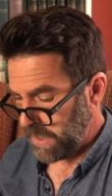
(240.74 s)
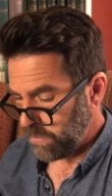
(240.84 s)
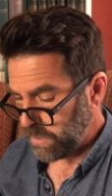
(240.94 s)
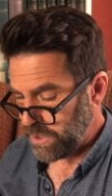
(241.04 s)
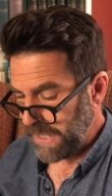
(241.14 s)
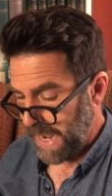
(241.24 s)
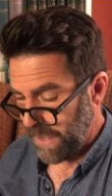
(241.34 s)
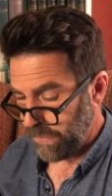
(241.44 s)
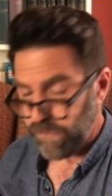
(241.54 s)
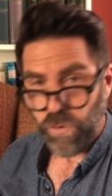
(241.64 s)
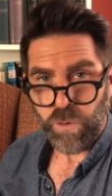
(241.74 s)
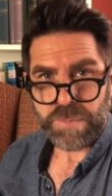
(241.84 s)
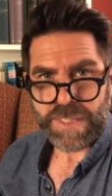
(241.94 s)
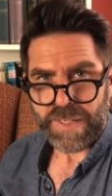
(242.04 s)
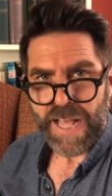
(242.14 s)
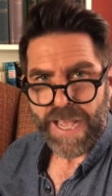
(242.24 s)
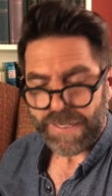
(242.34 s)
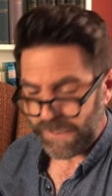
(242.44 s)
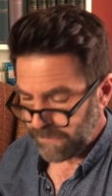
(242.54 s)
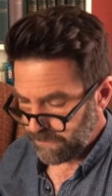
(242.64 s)
which the other forms
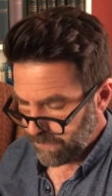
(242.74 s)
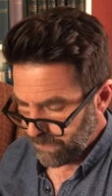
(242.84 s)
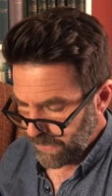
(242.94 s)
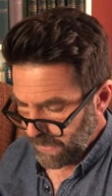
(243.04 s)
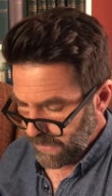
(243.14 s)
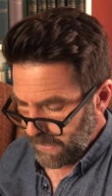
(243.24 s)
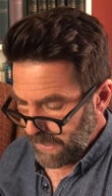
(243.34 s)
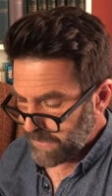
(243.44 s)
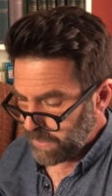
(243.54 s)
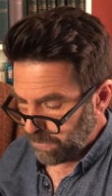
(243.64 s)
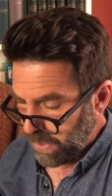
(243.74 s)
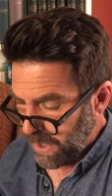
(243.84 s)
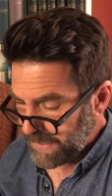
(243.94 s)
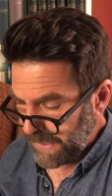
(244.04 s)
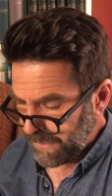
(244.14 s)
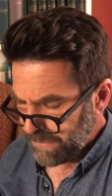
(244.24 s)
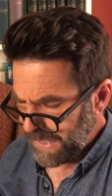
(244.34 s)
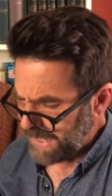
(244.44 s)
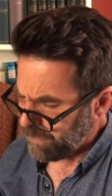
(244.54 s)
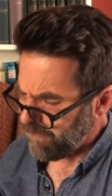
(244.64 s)
lack. It's surprising
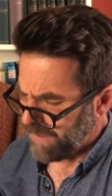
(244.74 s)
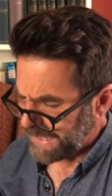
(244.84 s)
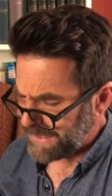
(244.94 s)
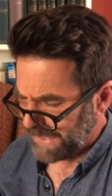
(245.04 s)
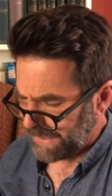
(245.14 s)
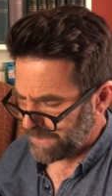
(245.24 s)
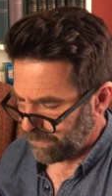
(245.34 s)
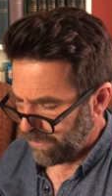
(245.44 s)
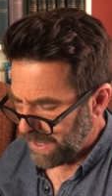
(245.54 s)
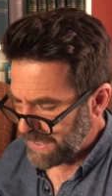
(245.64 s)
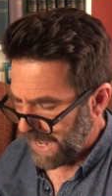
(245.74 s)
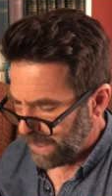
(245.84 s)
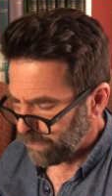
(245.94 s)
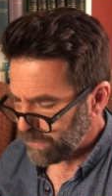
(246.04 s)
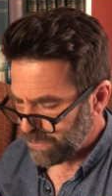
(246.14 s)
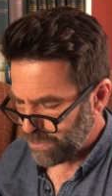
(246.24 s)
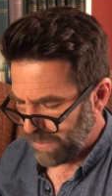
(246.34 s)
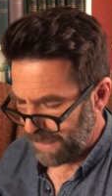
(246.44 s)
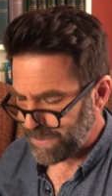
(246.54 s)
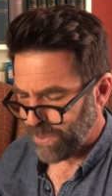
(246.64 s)
and vexing to find how few
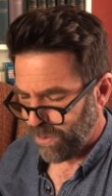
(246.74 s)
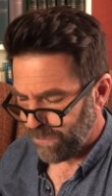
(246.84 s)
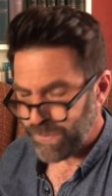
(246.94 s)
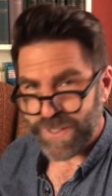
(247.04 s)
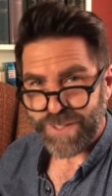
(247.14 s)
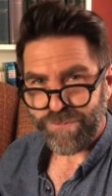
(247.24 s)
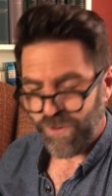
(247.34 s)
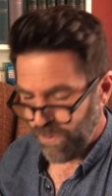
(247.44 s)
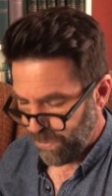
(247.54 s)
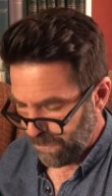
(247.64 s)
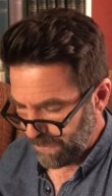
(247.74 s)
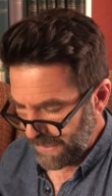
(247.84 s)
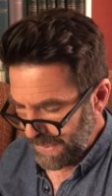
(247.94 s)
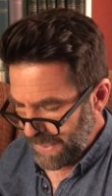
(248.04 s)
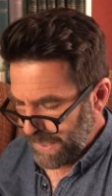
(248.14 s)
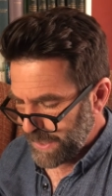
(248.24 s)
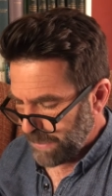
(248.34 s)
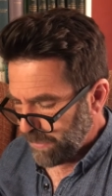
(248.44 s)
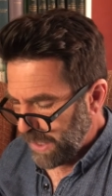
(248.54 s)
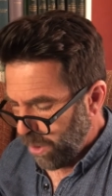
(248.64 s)
shrubs are of this form. Some
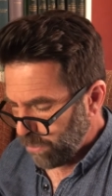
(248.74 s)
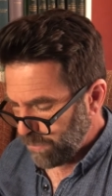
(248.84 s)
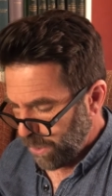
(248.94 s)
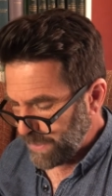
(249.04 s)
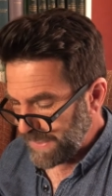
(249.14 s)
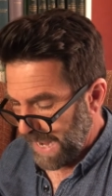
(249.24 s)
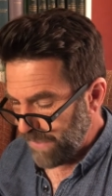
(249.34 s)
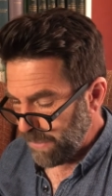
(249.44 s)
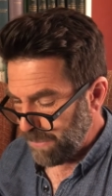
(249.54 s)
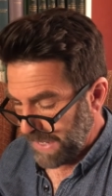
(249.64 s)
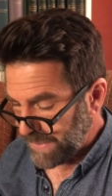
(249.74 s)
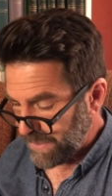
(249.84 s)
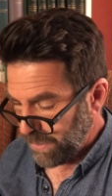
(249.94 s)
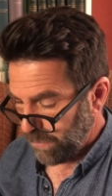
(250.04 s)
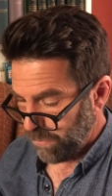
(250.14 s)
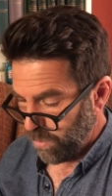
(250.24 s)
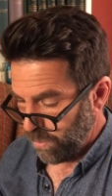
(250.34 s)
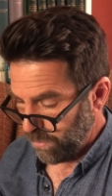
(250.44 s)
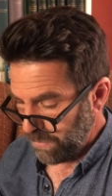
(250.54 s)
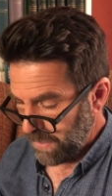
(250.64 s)
of the old roses are the best of all.